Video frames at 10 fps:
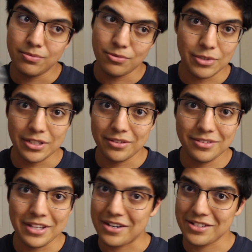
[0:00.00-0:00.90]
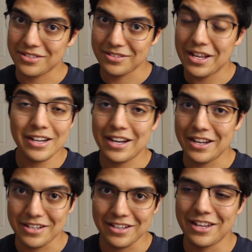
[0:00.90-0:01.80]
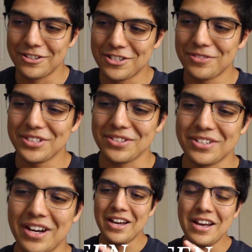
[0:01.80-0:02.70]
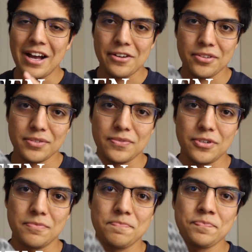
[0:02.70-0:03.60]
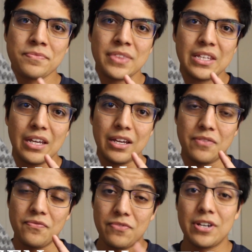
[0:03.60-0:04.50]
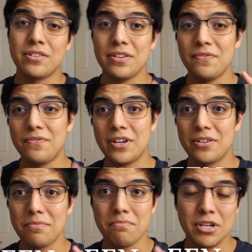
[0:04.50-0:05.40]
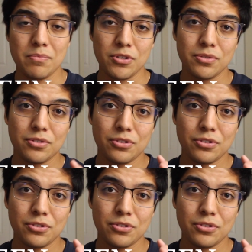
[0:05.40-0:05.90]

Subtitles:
really not any energy return out of this foam, and very minimal